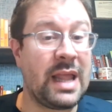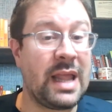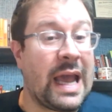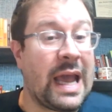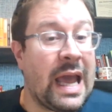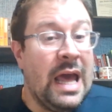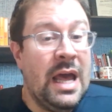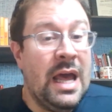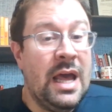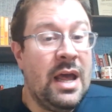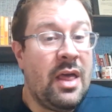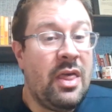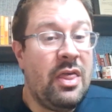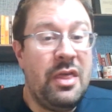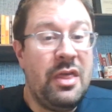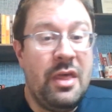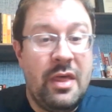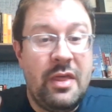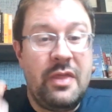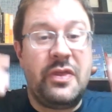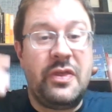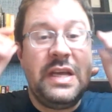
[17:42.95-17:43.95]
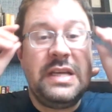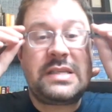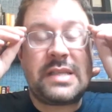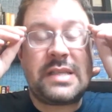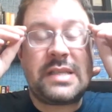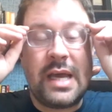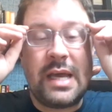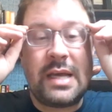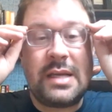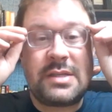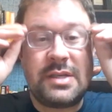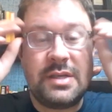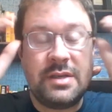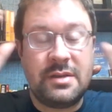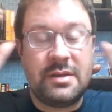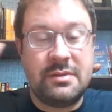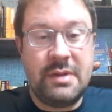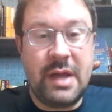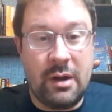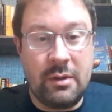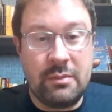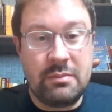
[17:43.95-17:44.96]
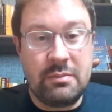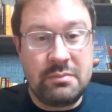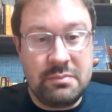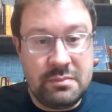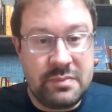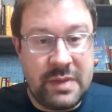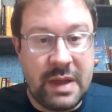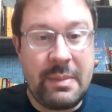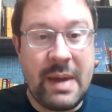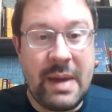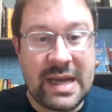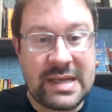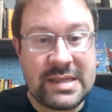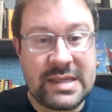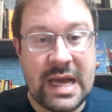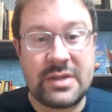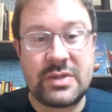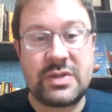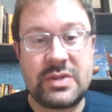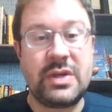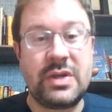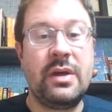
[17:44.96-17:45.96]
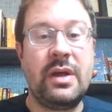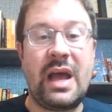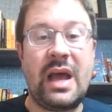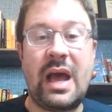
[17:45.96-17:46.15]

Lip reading: Like these things, they make sense.